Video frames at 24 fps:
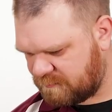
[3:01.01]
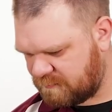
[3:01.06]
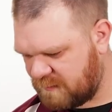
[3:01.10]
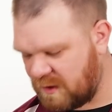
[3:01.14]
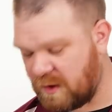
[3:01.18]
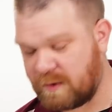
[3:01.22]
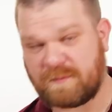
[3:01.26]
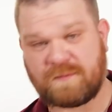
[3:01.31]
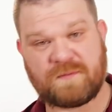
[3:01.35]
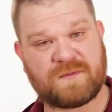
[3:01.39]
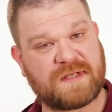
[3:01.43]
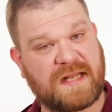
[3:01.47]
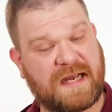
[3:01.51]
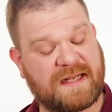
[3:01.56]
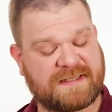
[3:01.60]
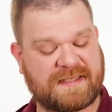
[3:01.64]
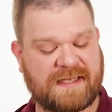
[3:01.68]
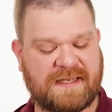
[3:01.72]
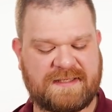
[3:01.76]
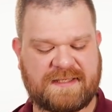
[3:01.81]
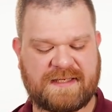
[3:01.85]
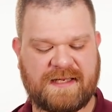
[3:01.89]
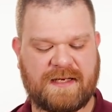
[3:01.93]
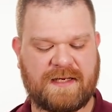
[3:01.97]
Nope, not
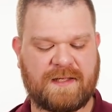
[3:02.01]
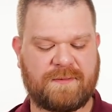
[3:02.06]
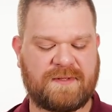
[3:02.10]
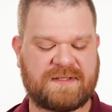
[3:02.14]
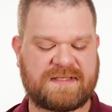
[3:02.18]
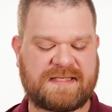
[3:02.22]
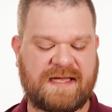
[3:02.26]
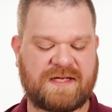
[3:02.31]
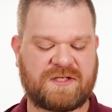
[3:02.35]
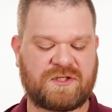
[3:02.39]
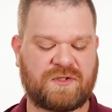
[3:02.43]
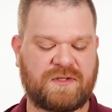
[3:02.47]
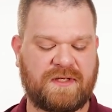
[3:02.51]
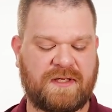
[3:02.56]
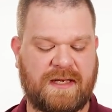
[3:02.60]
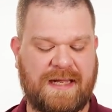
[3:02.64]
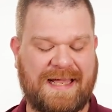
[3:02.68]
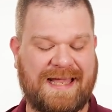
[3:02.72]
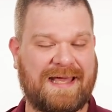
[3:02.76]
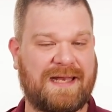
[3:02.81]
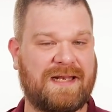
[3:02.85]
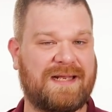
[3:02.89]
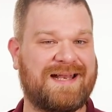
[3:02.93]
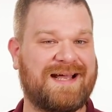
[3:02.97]
titanium. It's actually an
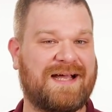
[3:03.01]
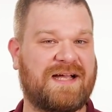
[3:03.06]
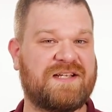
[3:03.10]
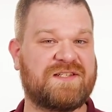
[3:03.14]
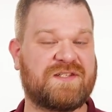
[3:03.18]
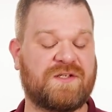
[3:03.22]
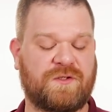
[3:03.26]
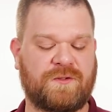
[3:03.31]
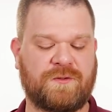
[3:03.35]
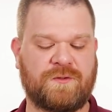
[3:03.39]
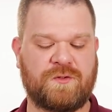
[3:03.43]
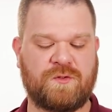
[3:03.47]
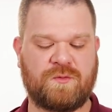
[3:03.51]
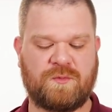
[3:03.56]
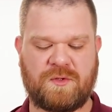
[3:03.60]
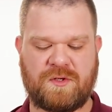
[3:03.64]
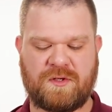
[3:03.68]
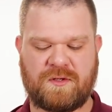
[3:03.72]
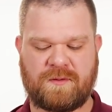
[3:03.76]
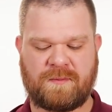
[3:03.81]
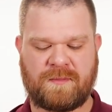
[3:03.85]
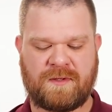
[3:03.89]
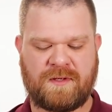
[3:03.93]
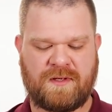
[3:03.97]
anodized
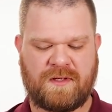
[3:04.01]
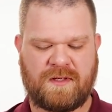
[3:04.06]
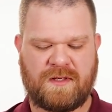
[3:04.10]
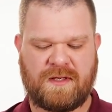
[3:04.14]
aluminum.